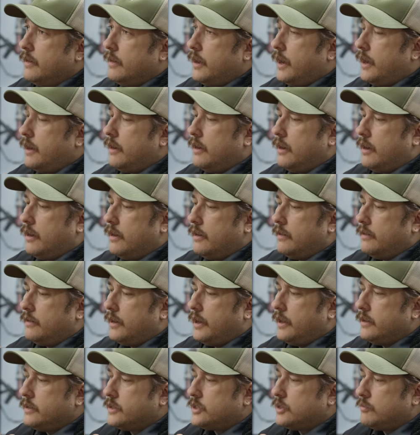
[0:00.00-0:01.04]

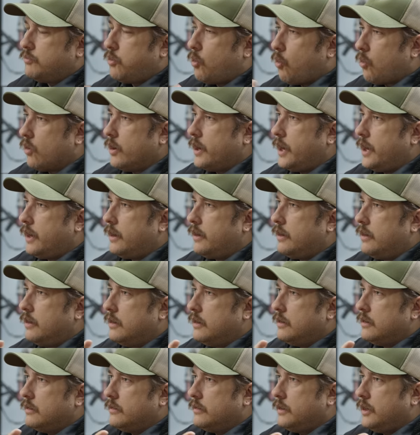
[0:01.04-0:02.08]
and supporting,
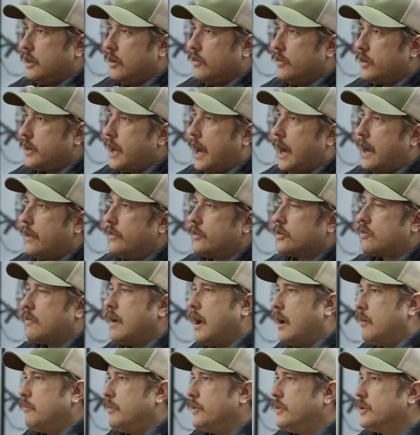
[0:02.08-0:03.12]
you know, the guy on the
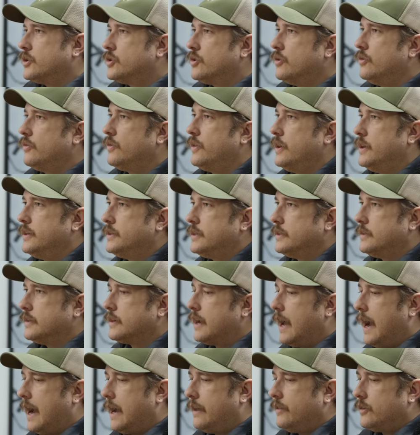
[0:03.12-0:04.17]
ground. But the truth is the
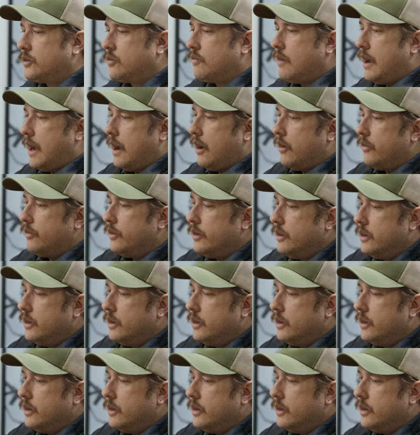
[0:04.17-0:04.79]
guy on the ground